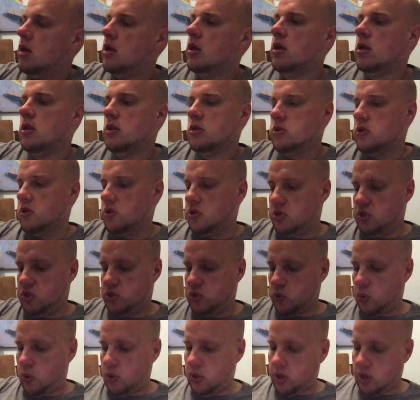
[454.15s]
So this is
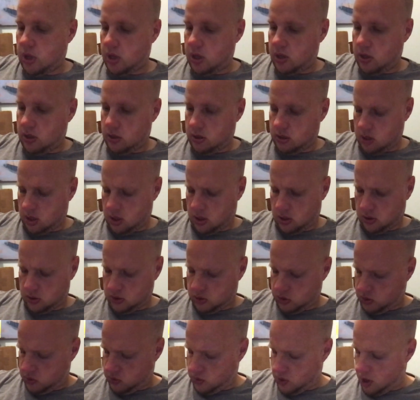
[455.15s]
Sword Daughter. Oh,
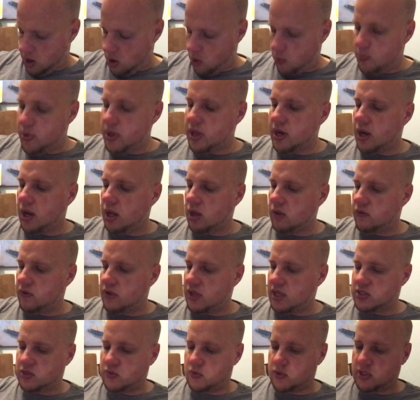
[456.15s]
great. Oh, Ben Oliver.
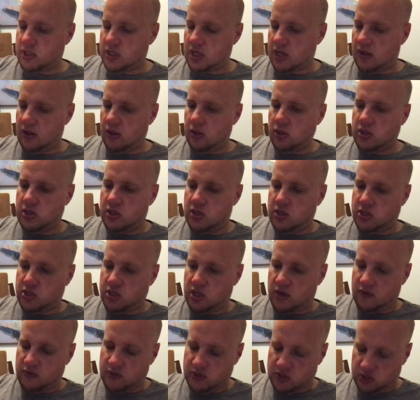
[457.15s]
That's the reason I looked at these
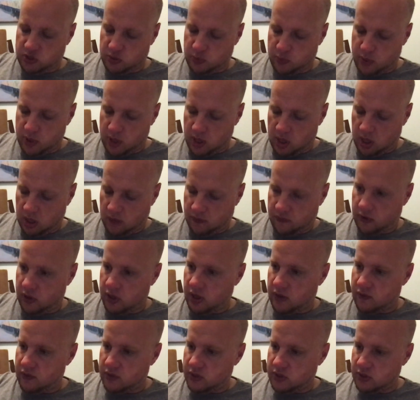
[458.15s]
covers. These are Ben Oliver
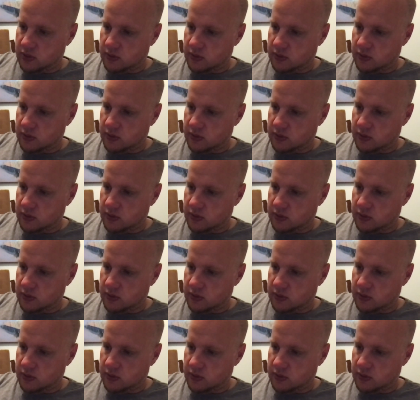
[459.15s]
covers.